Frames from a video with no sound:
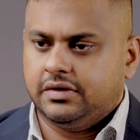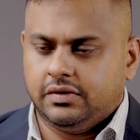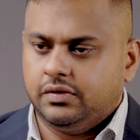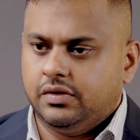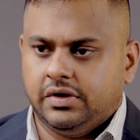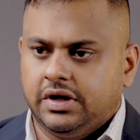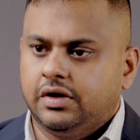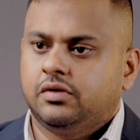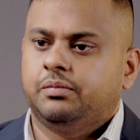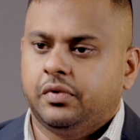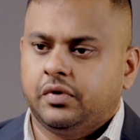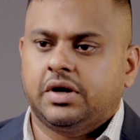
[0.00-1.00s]
You don't need
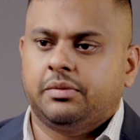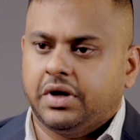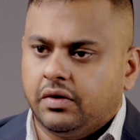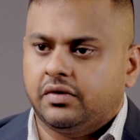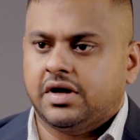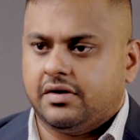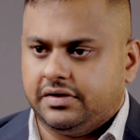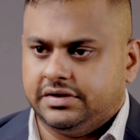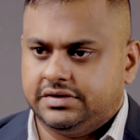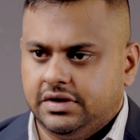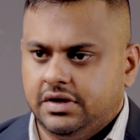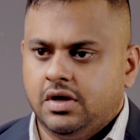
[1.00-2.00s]
to put up new
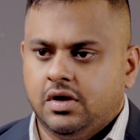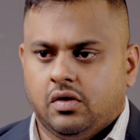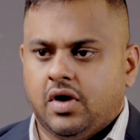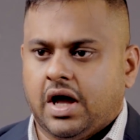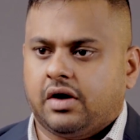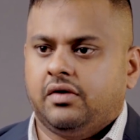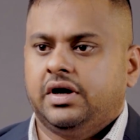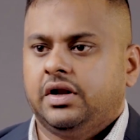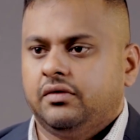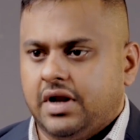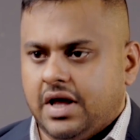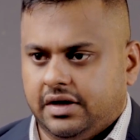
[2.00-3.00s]
towers or acquire
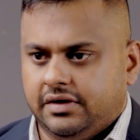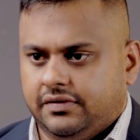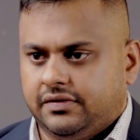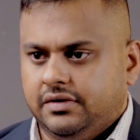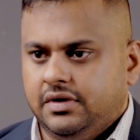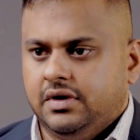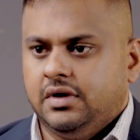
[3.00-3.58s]
new lands.